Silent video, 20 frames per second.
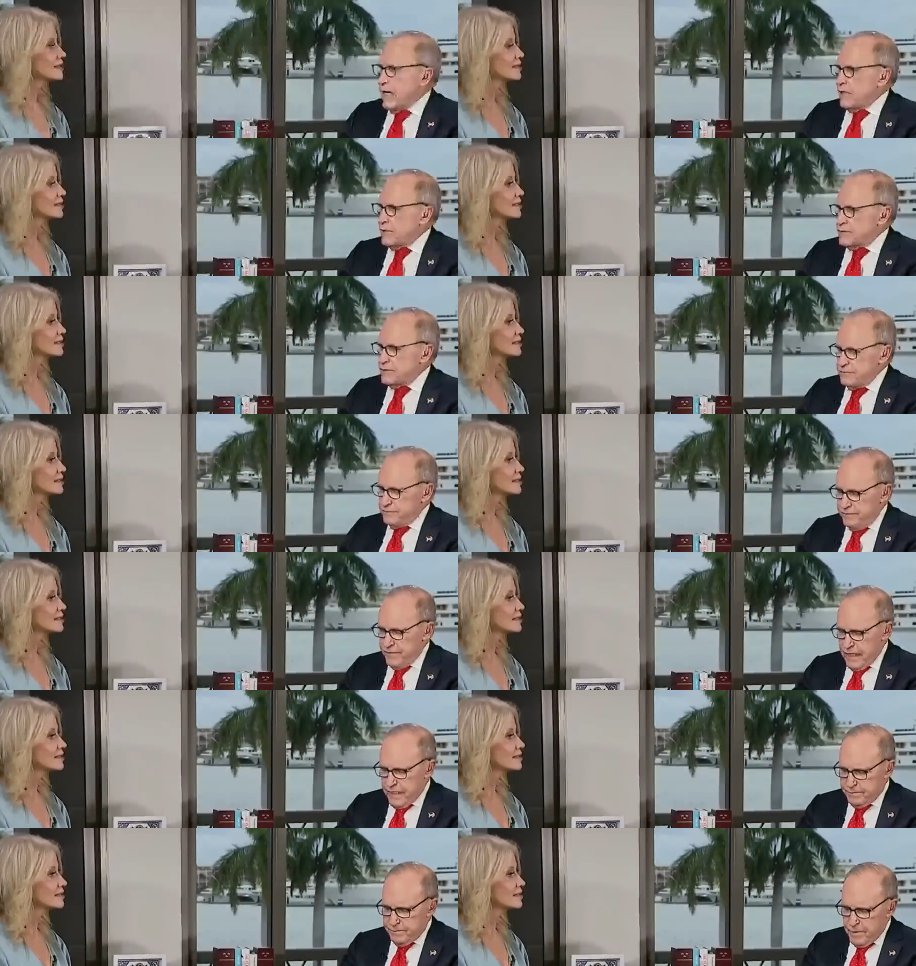Speaker 1: House. In
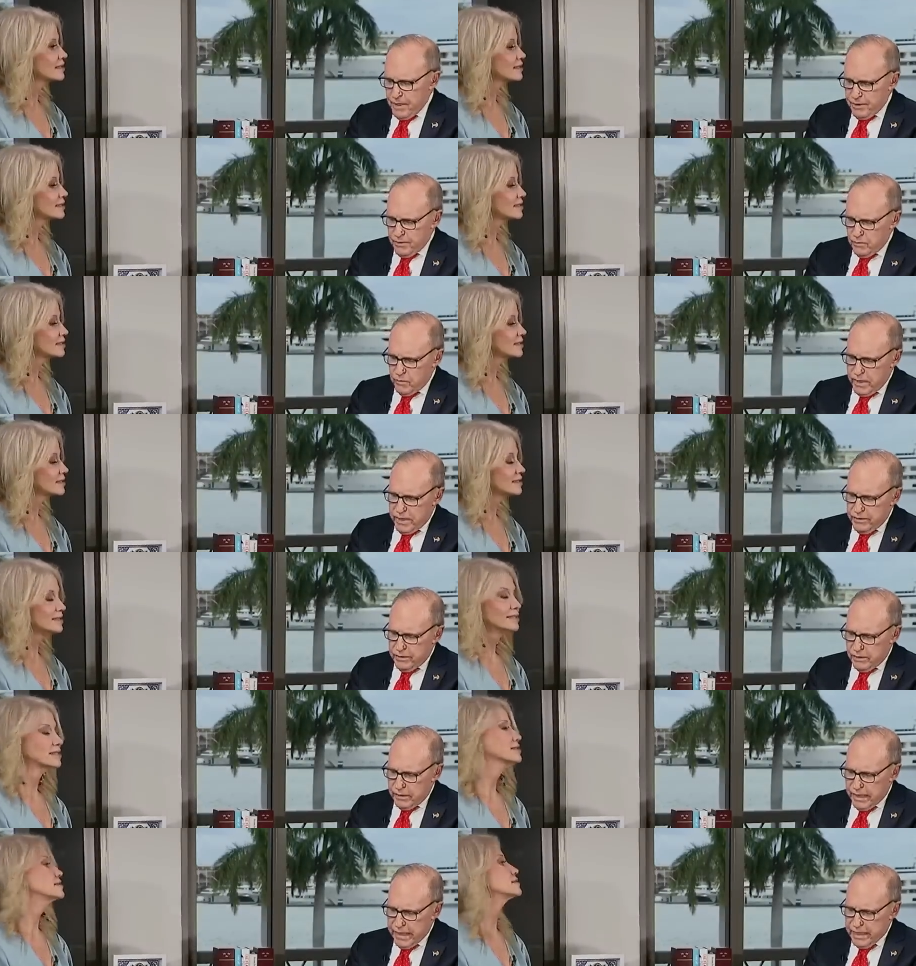fact, by the way, the
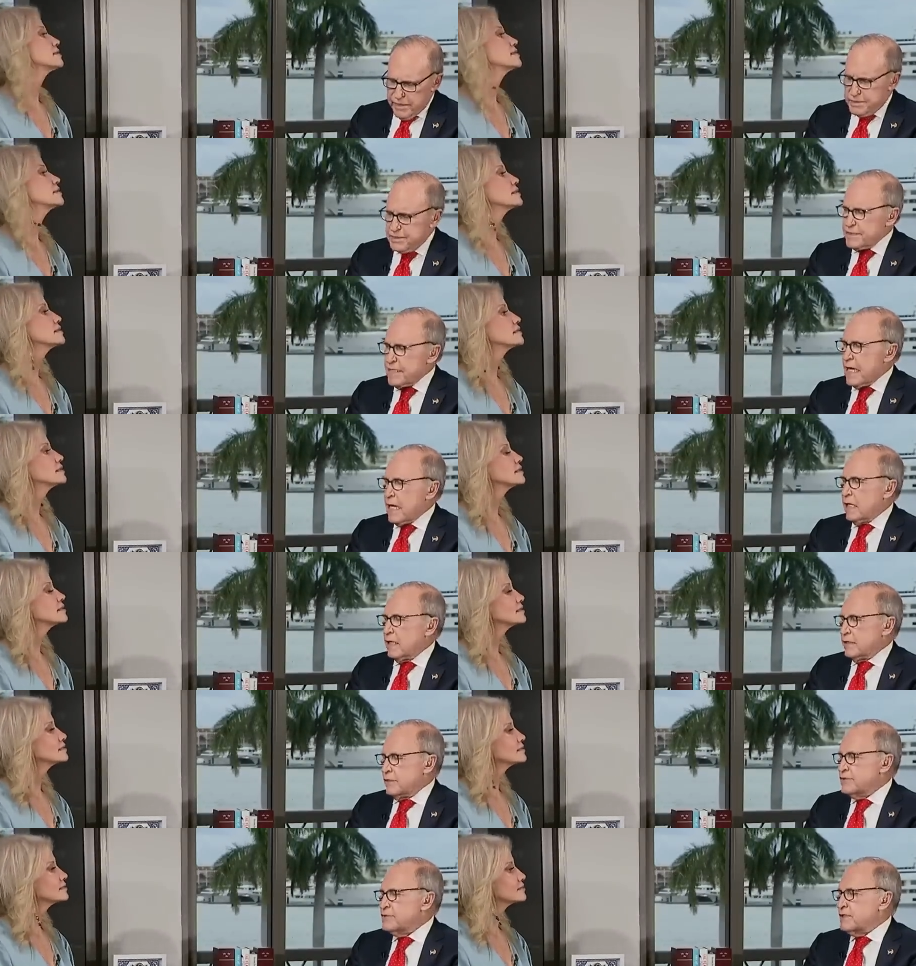latest tally
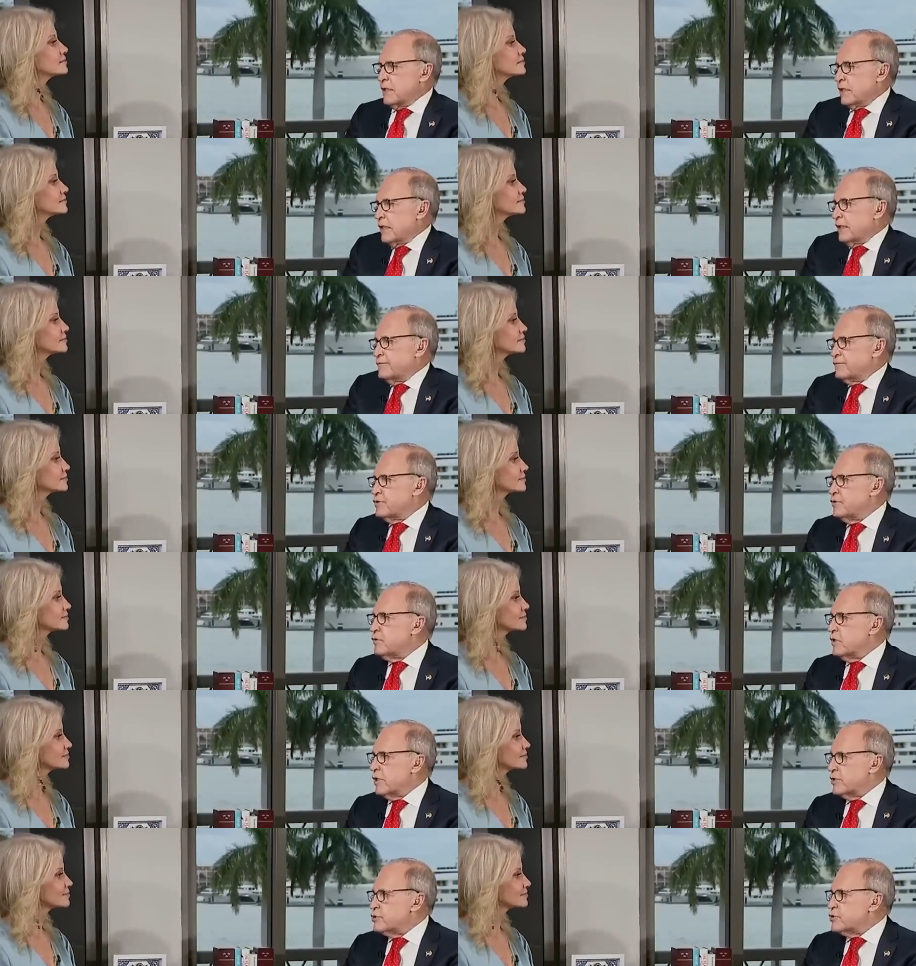is they'll have two
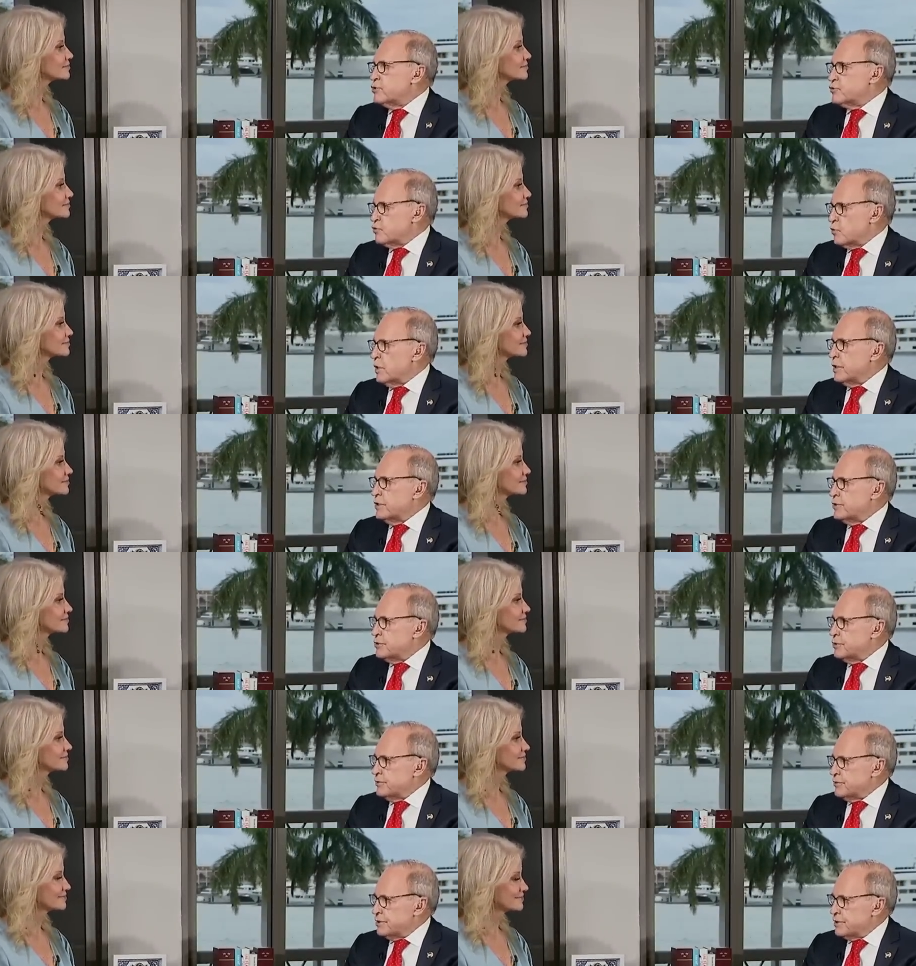hundred
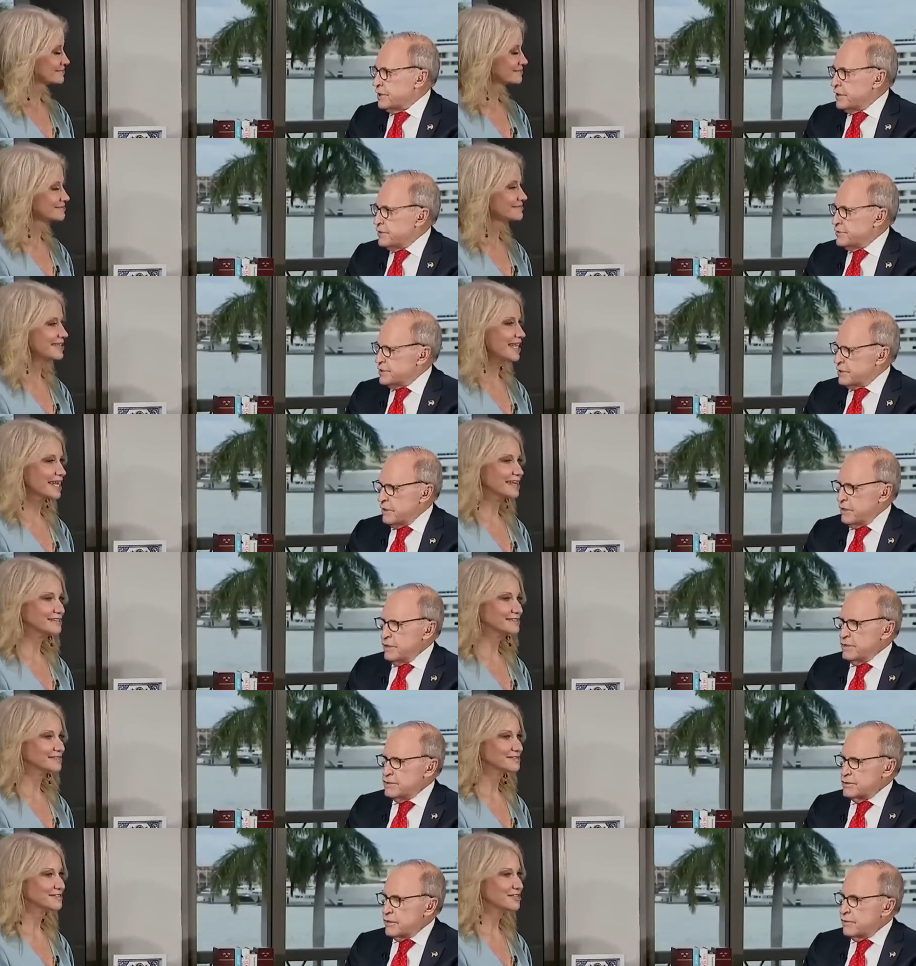twenty-two seats.
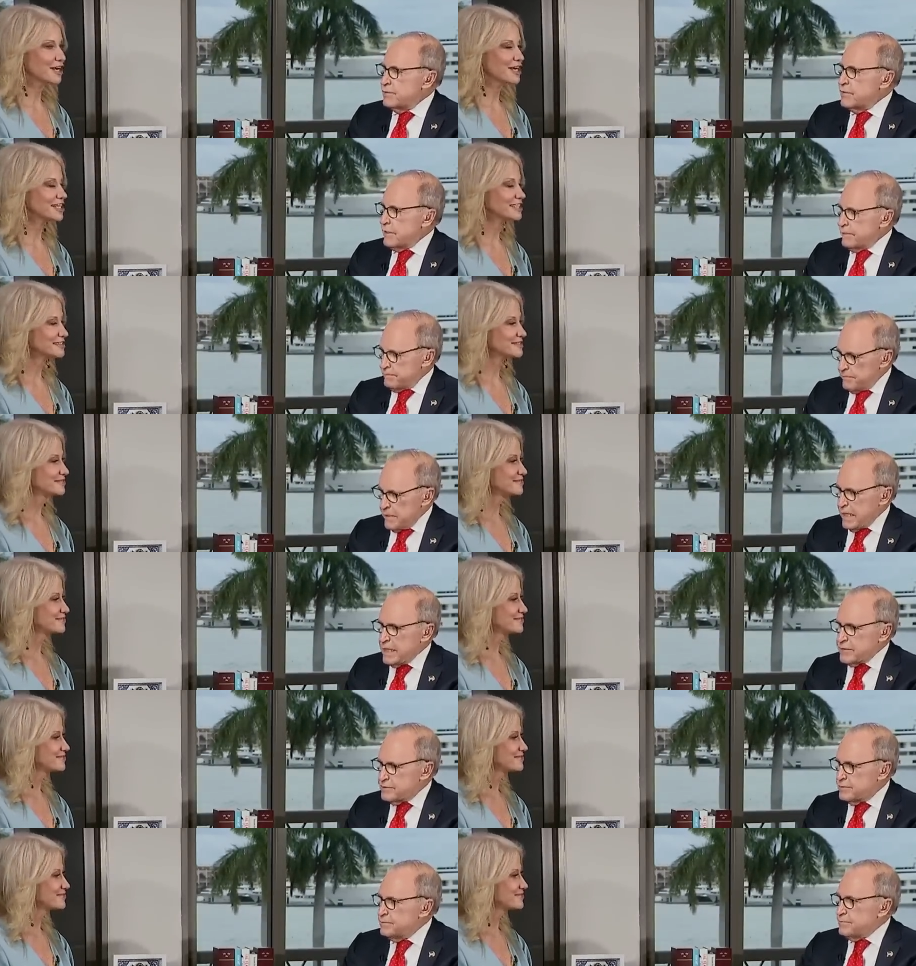So they,
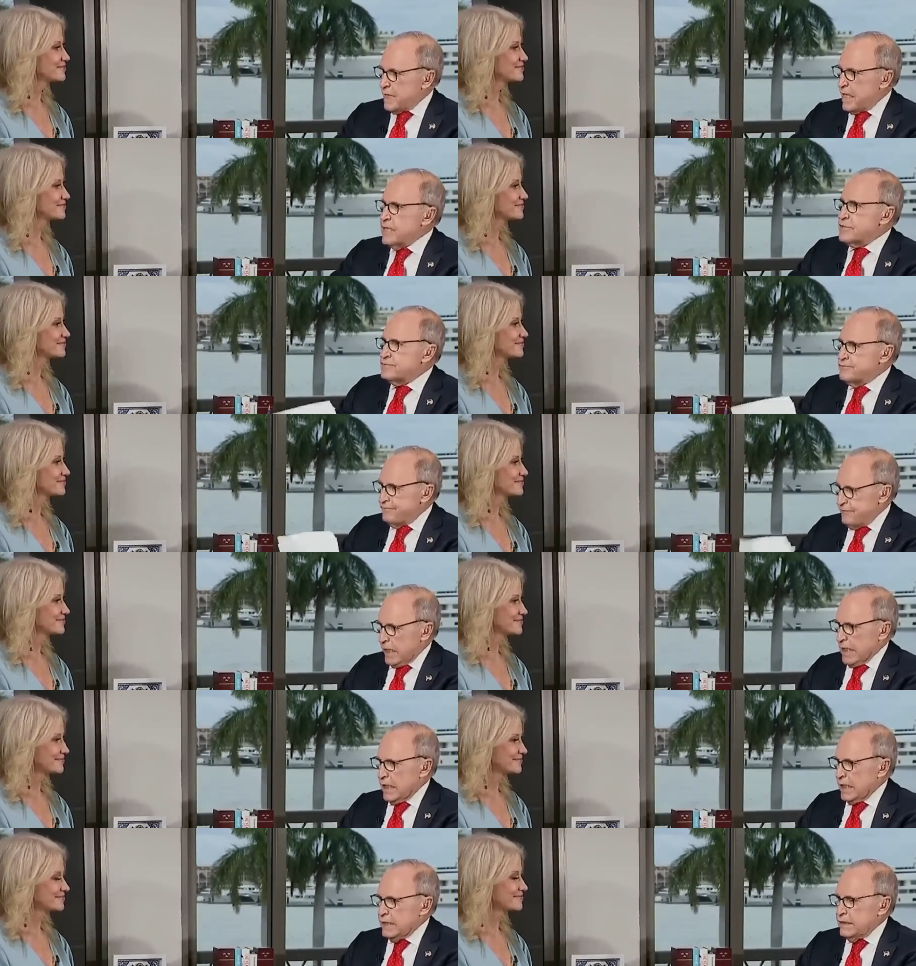that's, that's
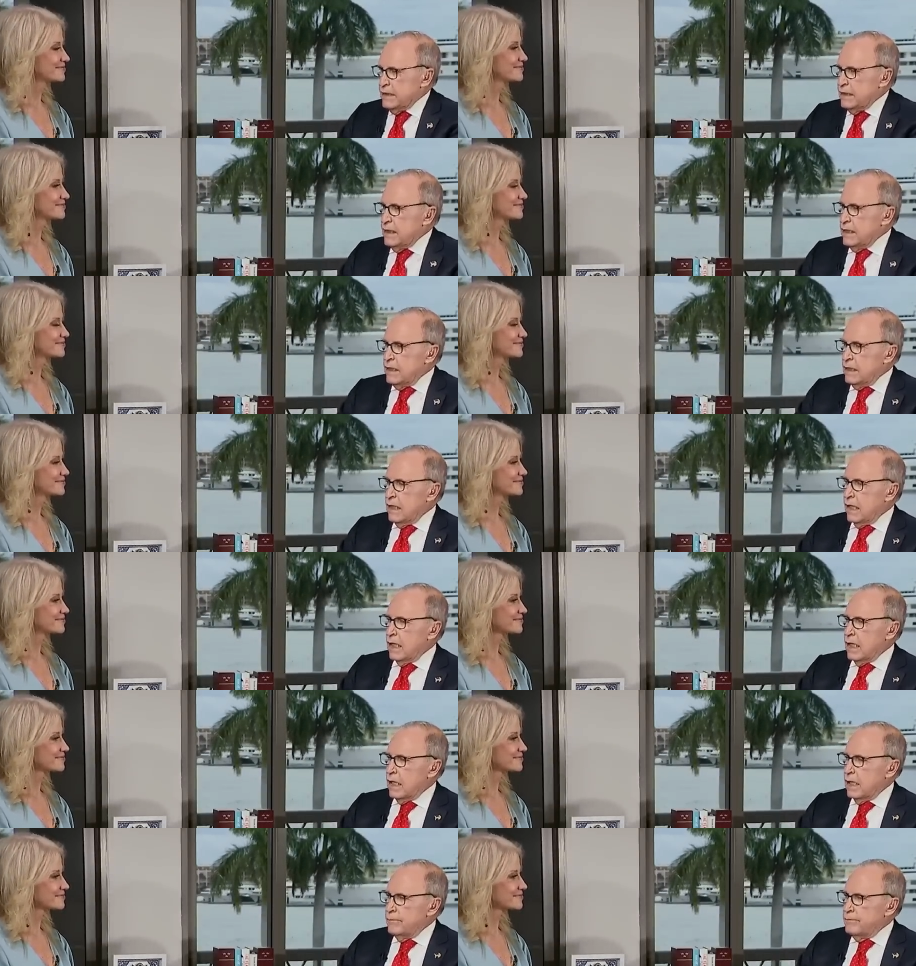fine.
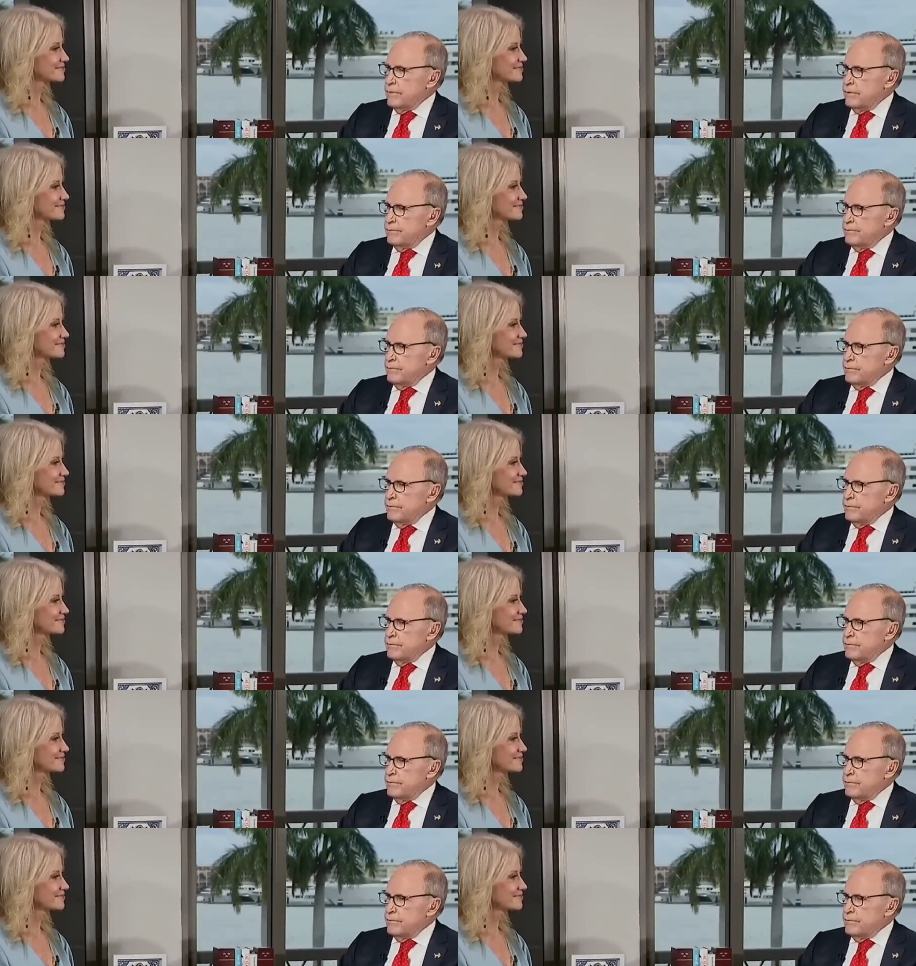Um,